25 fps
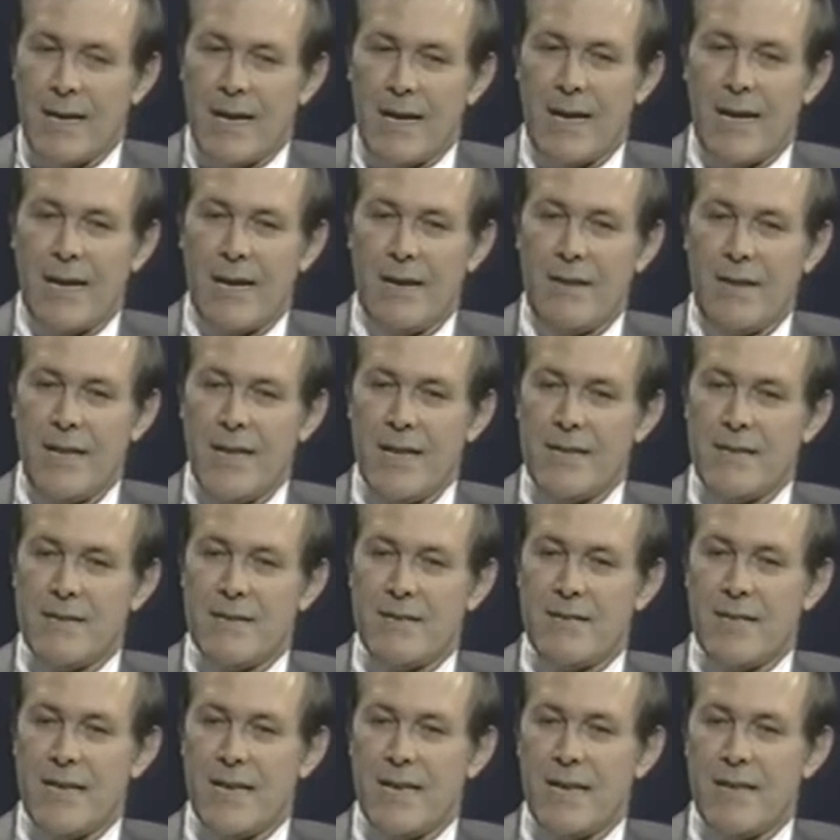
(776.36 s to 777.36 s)
and then
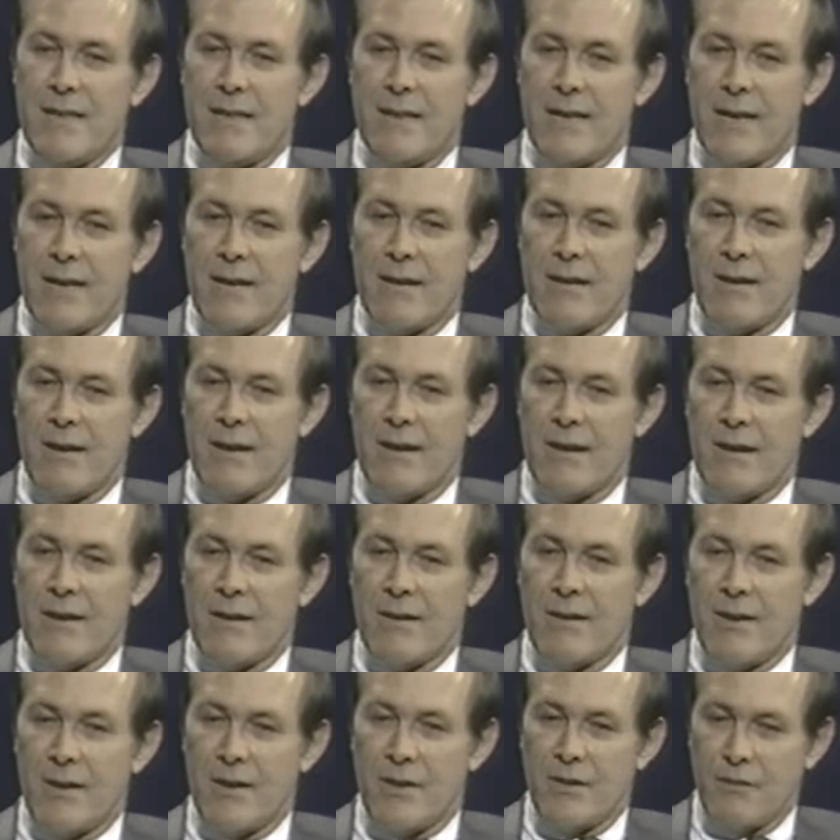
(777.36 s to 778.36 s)
see that
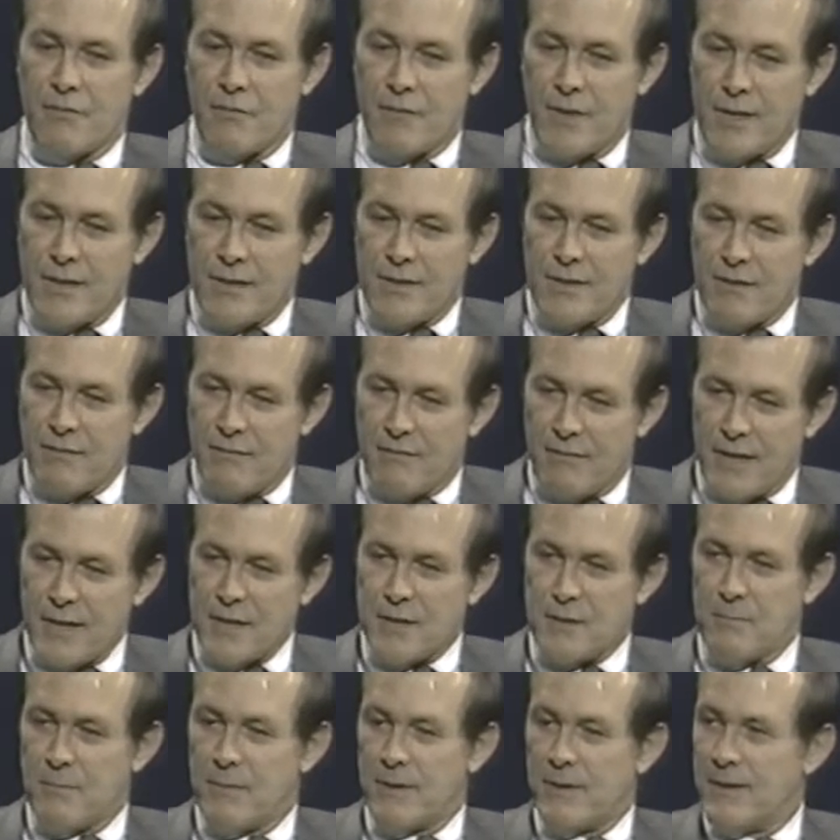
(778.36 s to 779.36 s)
our defense
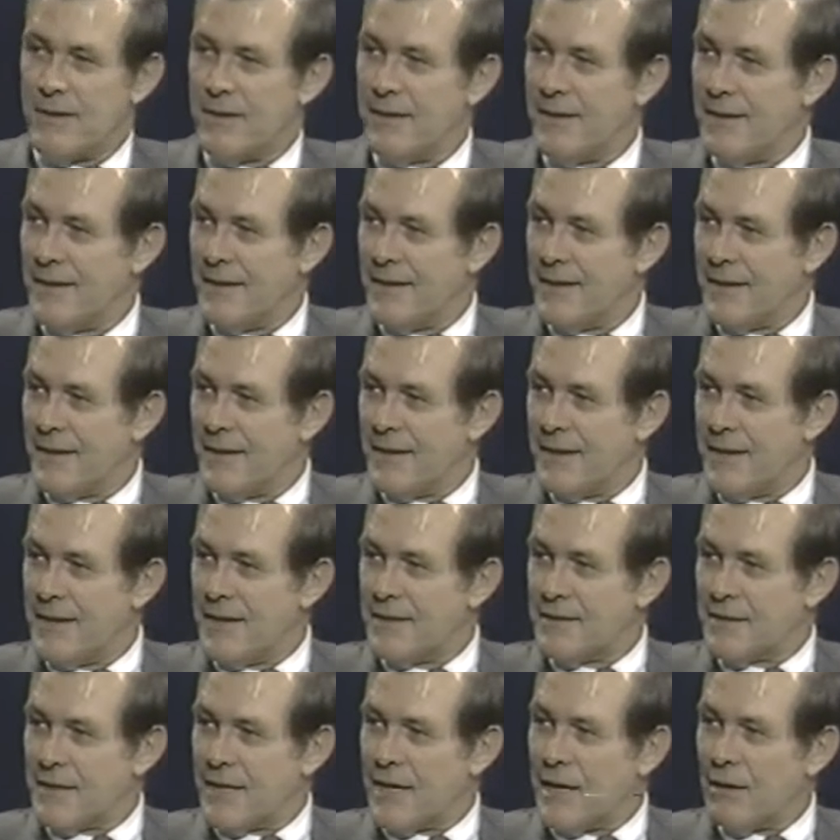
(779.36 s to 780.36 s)
investment
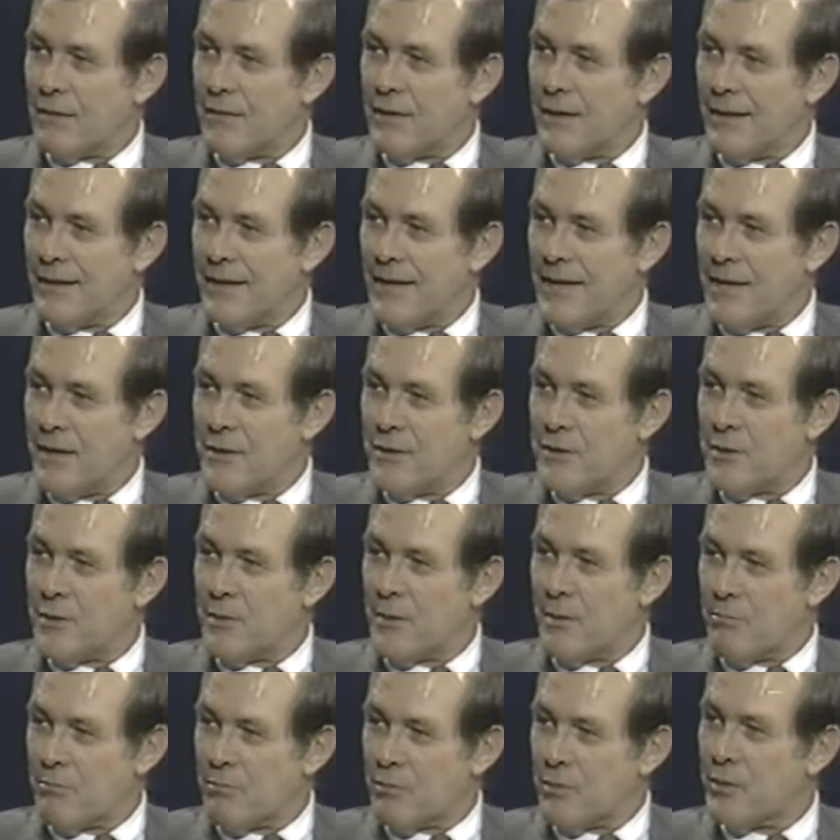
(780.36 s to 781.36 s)
is calculated
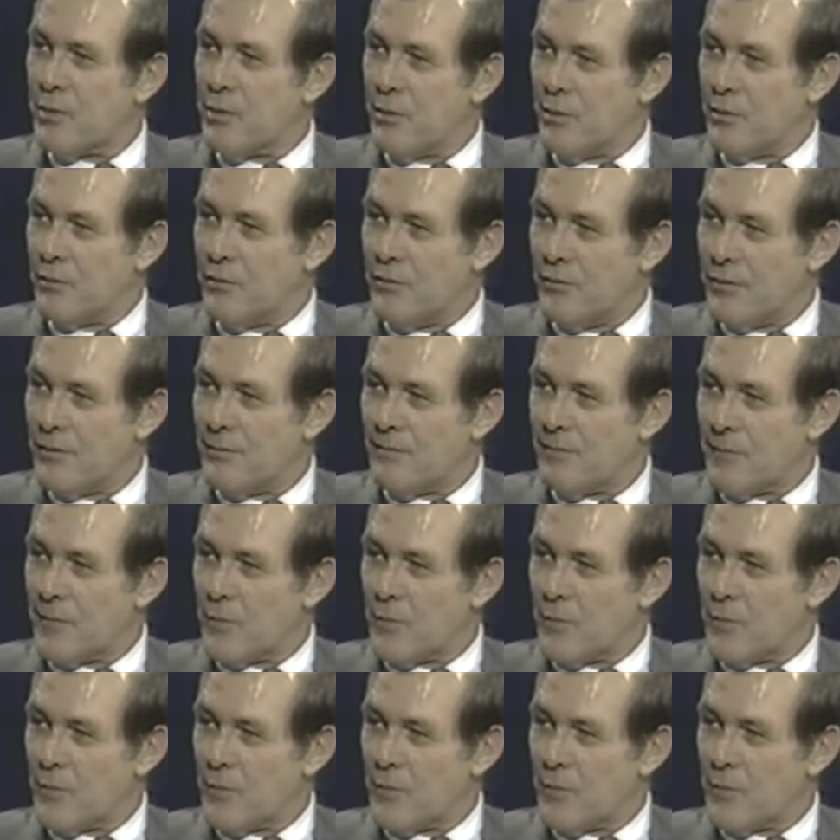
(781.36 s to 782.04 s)
to improve